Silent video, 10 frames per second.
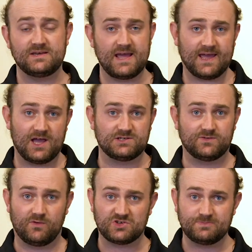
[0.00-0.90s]
decades
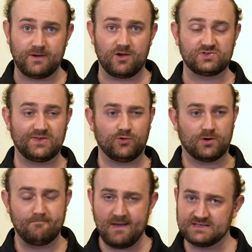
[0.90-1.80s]
of experience. They've
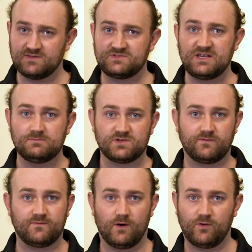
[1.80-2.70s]
got massive teams
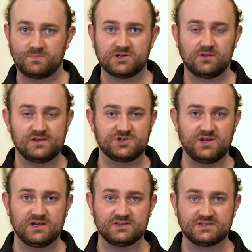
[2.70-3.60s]
of optical
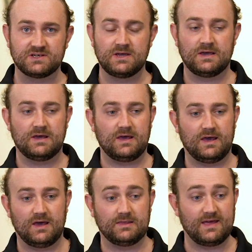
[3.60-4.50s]
engineers
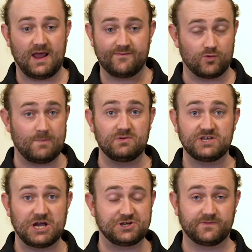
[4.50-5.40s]
that have a
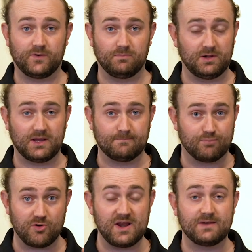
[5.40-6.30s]
reputation for building
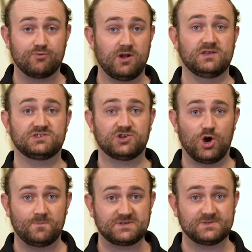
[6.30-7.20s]
brilliant
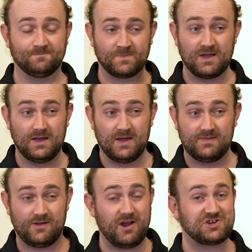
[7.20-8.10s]
scopes.
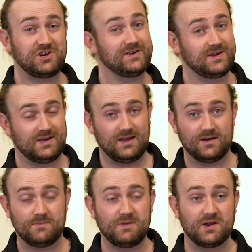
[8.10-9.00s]
They're actually
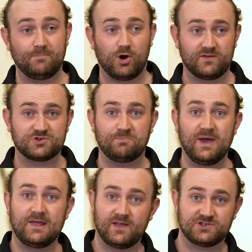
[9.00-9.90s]
in a part of
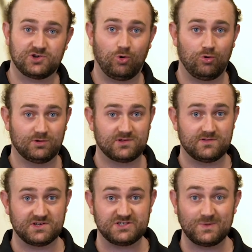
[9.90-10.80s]
Japan that's called
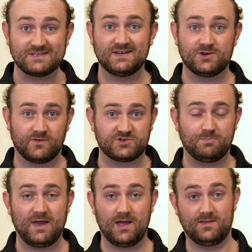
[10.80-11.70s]
the Switzerland of
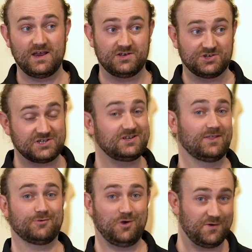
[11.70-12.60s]
Japan. They're just
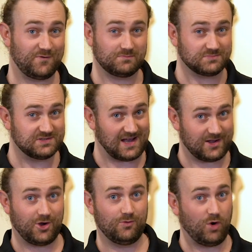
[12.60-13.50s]
down the road from
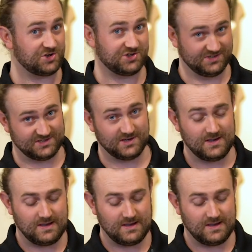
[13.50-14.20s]
Seiko watches.